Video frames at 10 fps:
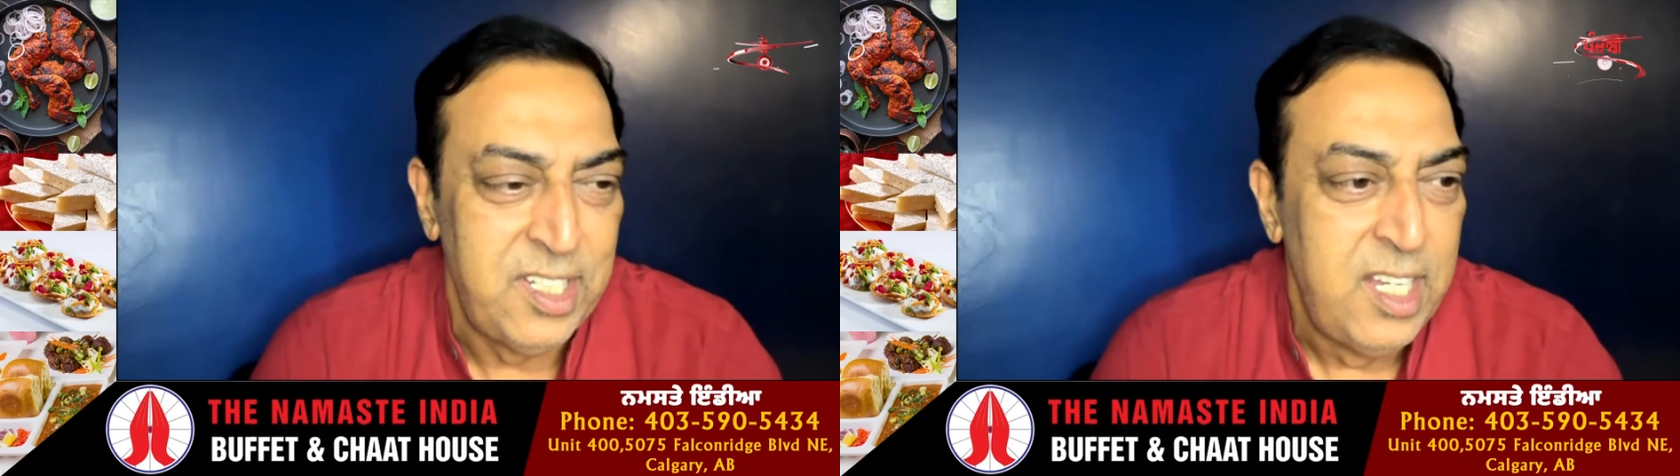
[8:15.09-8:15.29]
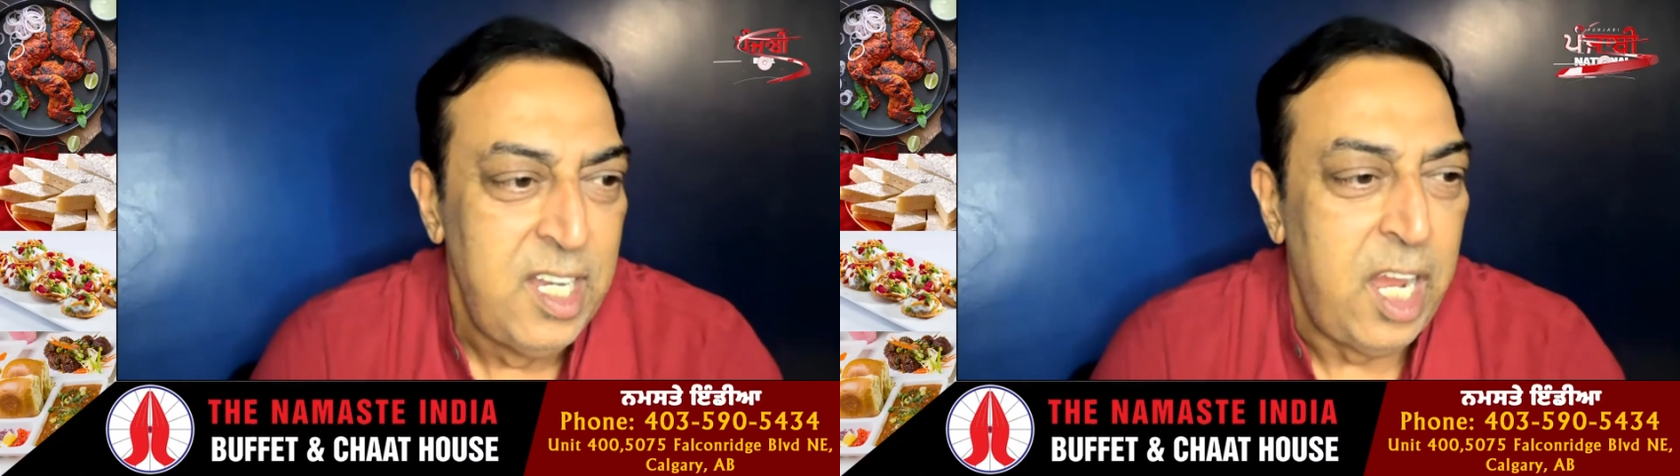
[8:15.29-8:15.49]

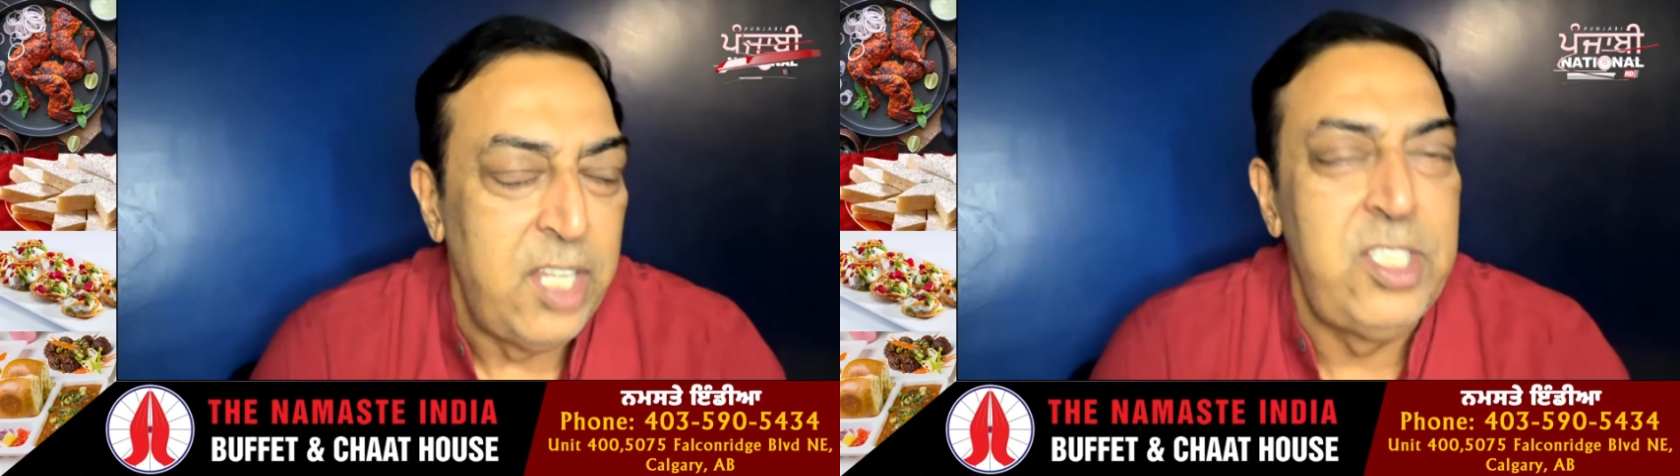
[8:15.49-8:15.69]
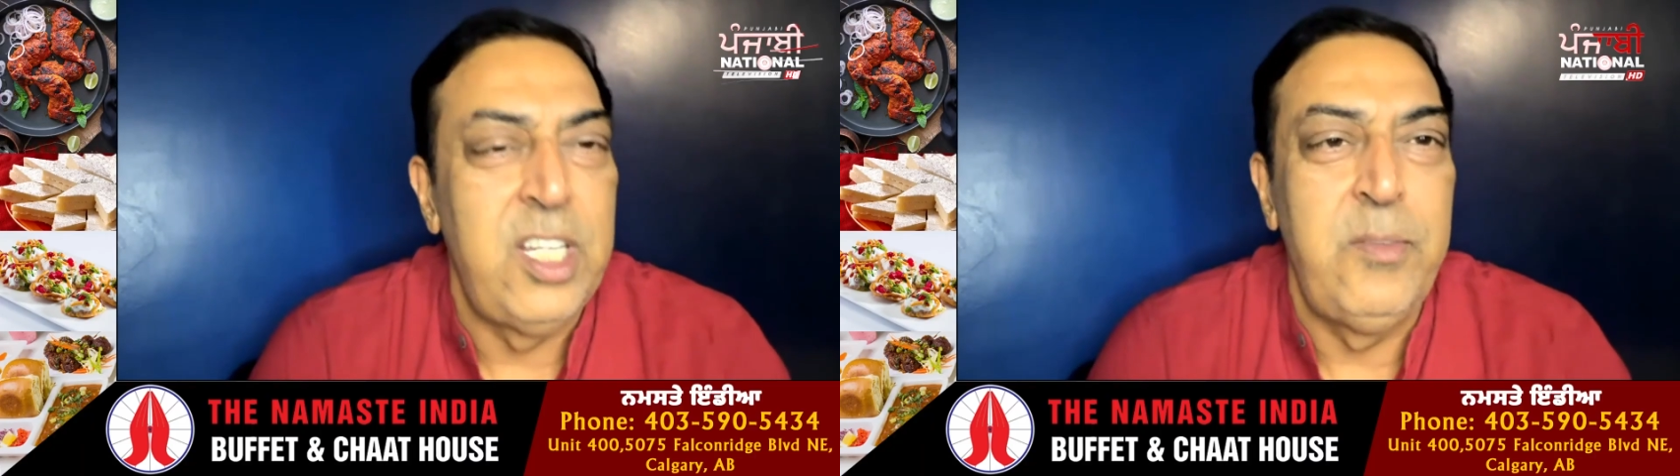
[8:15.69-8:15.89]

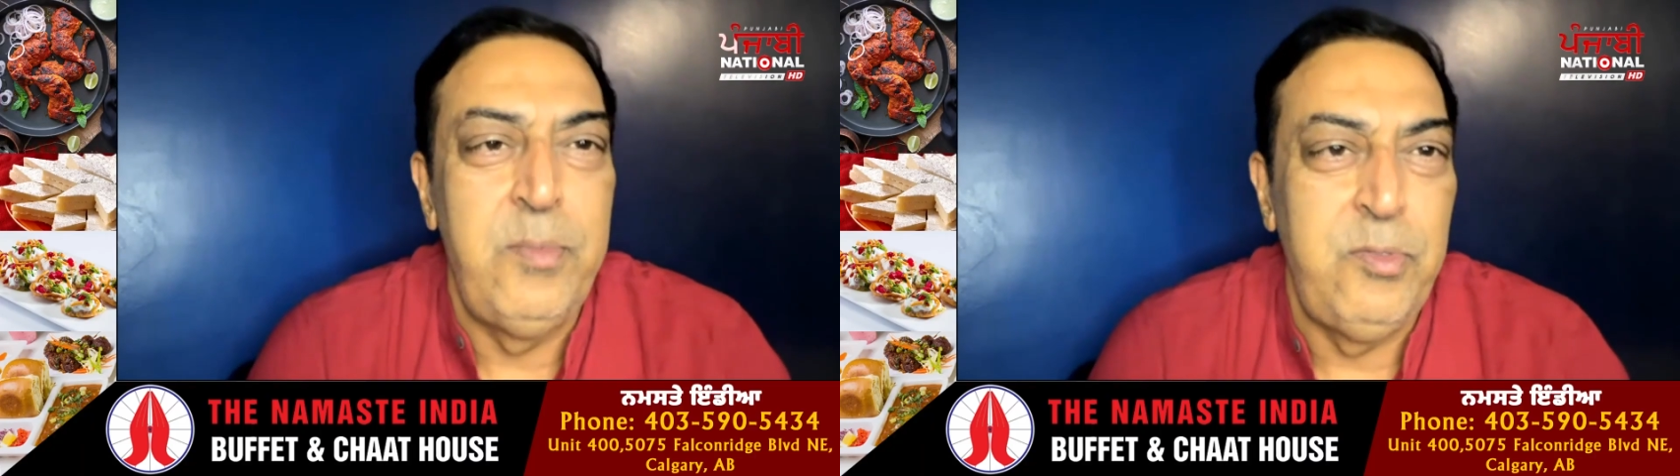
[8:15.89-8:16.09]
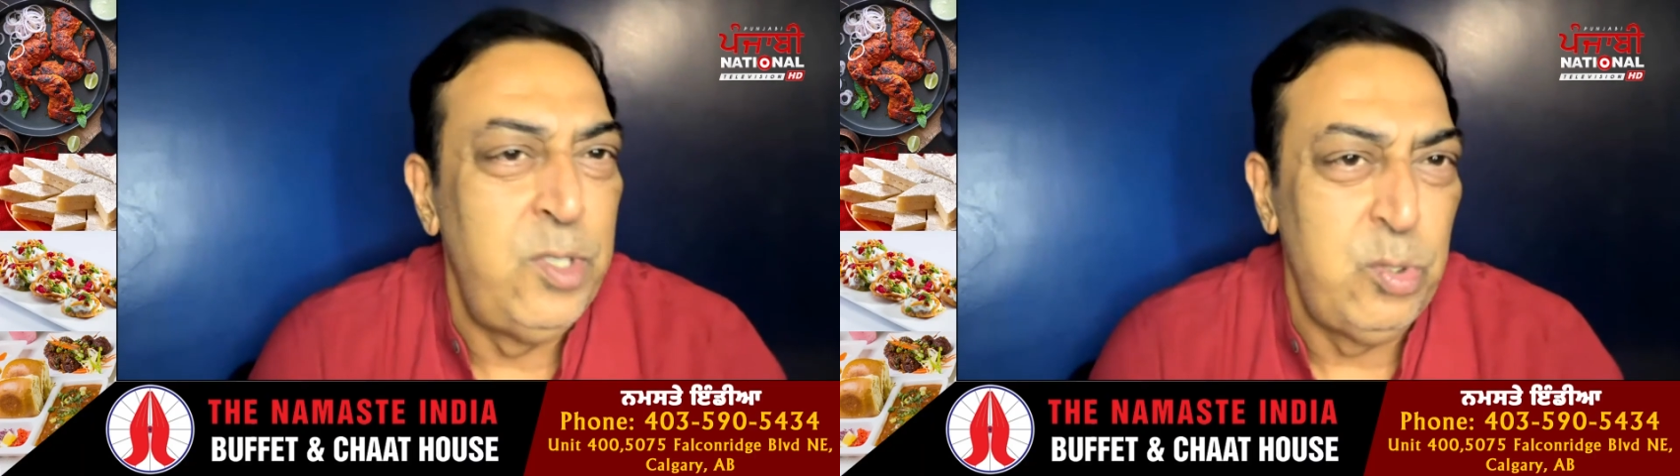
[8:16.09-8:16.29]
and she
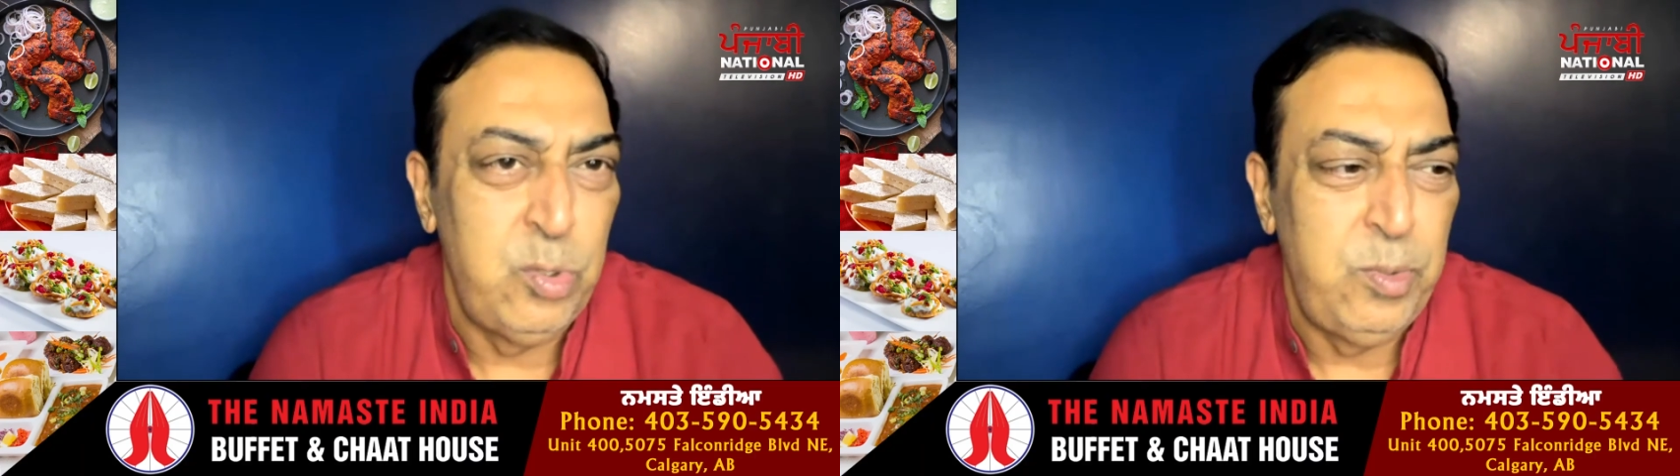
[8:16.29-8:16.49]
said Bindu